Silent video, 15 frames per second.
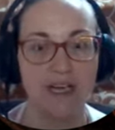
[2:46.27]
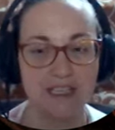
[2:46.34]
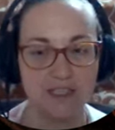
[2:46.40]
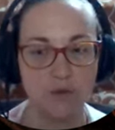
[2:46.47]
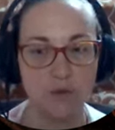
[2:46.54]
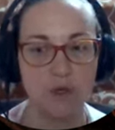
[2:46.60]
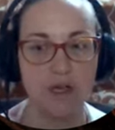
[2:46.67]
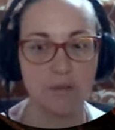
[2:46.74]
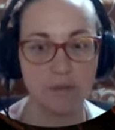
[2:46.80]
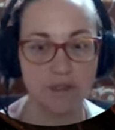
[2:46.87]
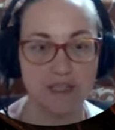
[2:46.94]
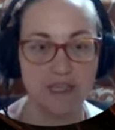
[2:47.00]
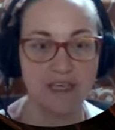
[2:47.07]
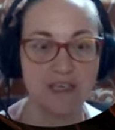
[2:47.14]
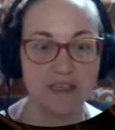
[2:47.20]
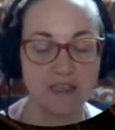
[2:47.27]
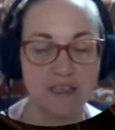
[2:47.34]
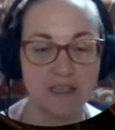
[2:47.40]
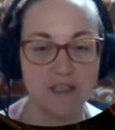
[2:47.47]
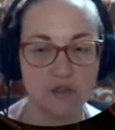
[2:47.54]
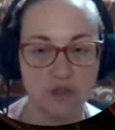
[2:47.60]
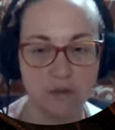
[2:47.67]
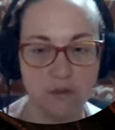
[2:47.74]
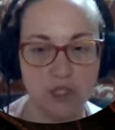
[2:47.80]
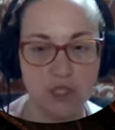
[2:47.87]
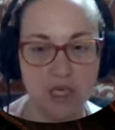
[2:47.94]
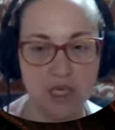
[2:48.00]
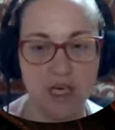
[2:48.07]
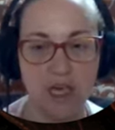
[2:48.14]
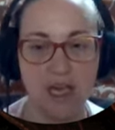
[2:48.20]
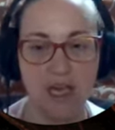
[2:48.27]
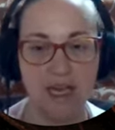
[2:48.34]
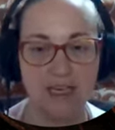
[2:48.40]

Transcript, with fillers: as well and put that in the description.